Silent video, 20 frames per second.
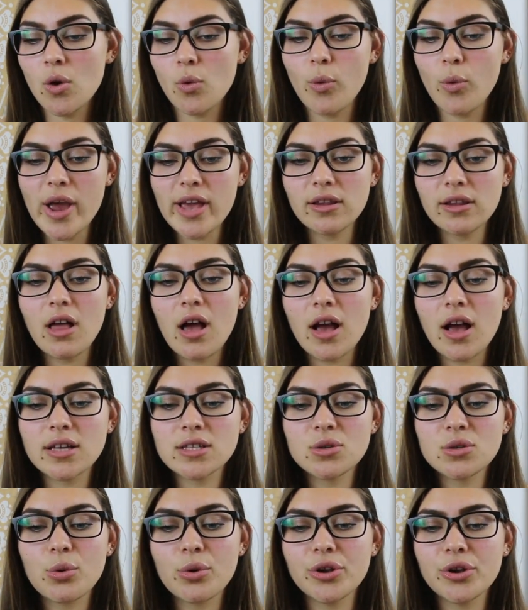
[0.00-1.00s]
weight
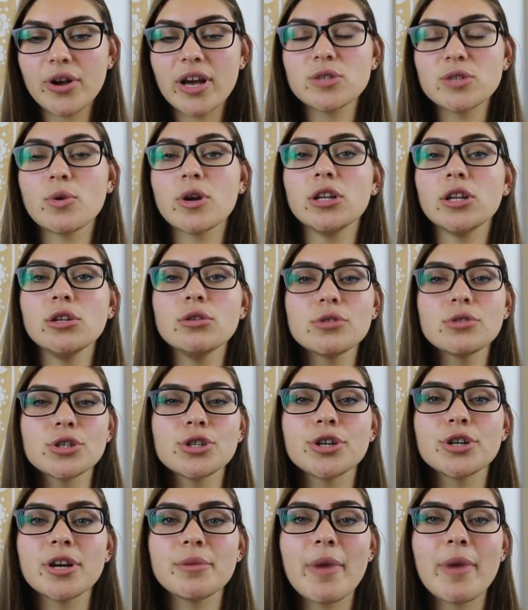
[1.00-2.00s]
loss or you guys want to lose a
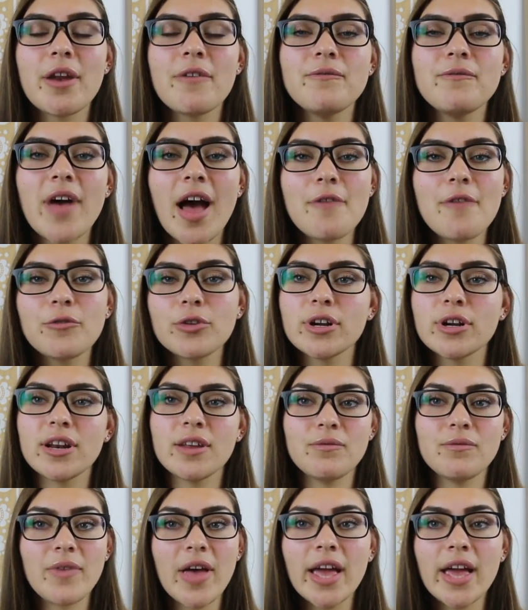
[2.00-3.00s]
certain amount of fat for an
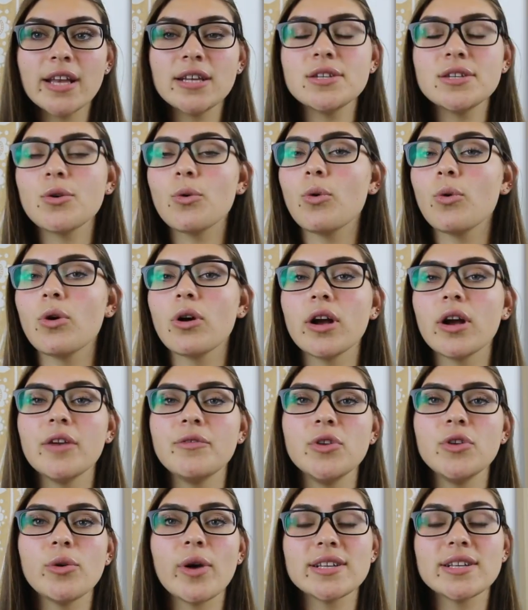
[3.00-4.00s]
event or
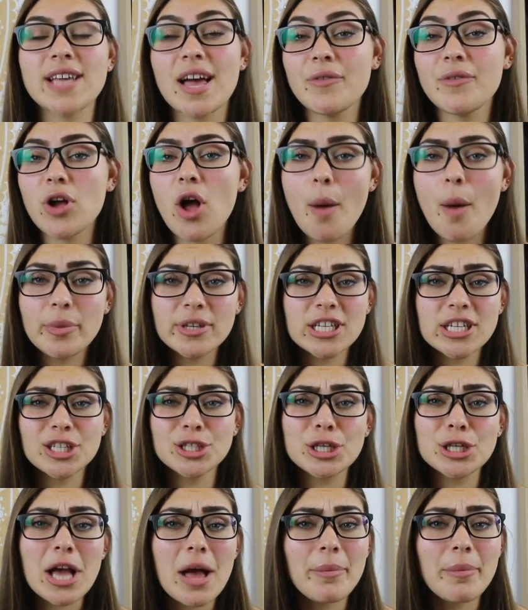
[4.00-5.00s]
if you guys have a
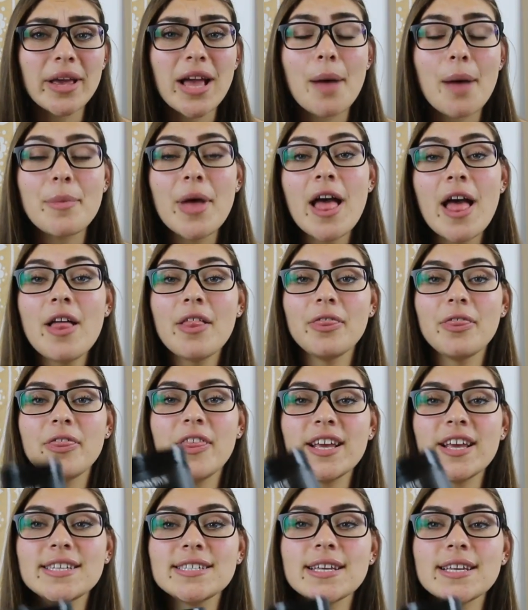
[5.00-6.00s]
competition coming up,
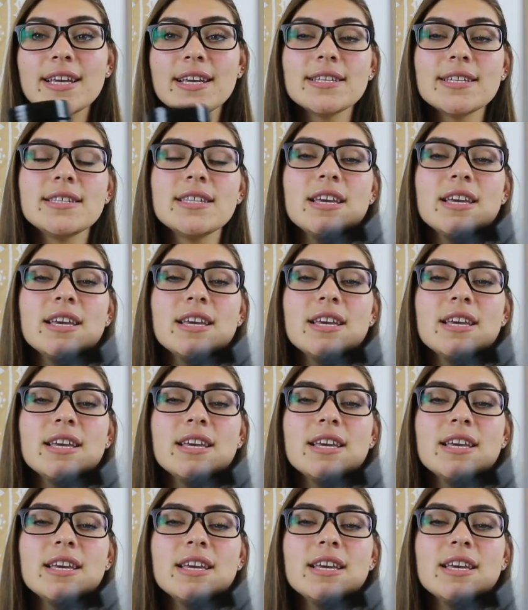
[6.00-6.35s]
this is